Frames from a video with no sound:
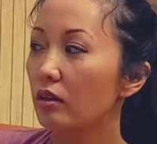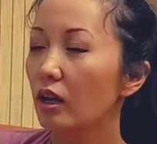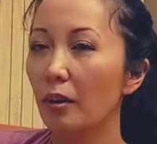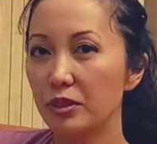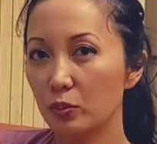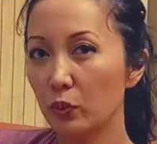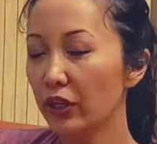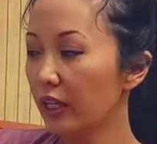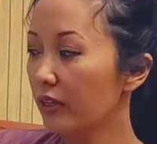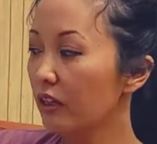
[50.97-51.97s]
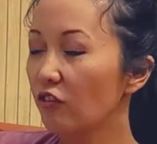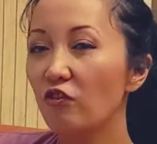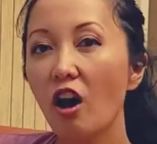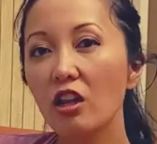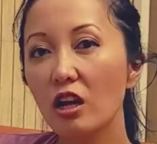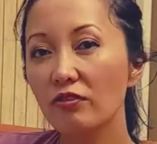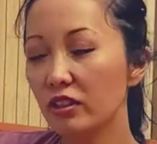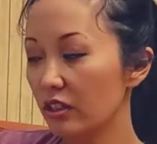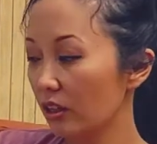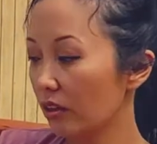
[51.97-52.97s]
Come spring, they fall off the
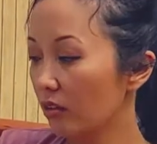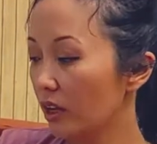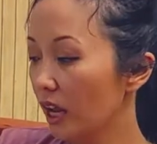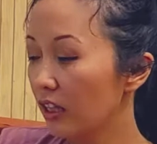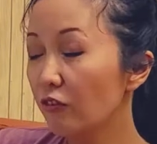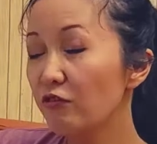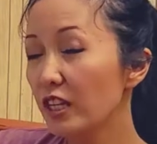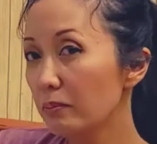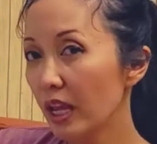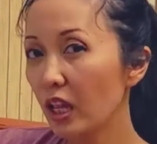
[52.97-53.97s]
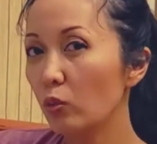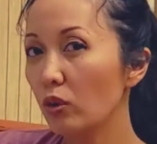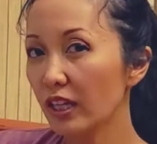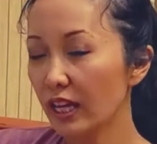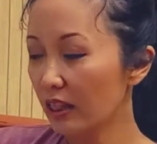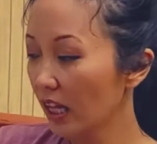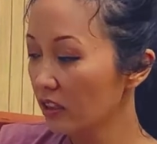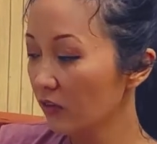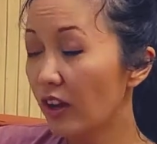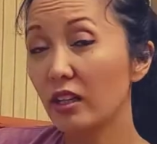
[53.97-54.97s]
deer, and the female will lay lots
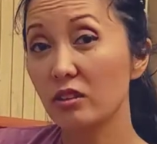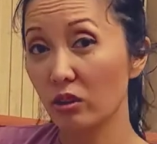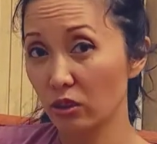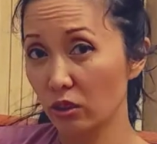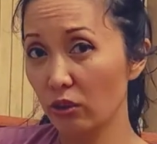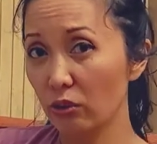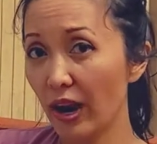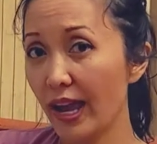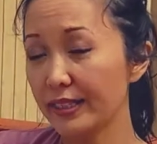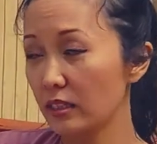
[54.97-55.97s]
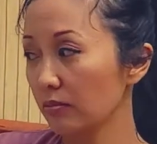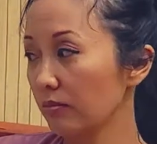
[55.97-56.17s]
of eggs under your grass.